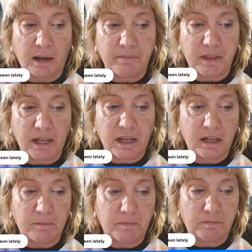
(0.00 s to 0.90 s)
I'm
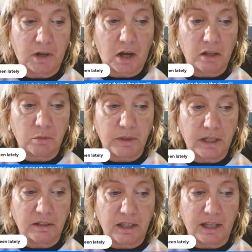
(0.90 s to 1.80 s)
thinking of
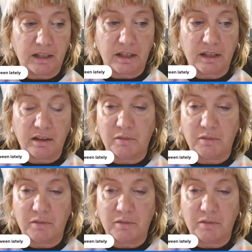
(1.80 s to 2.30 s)
Halloween lately.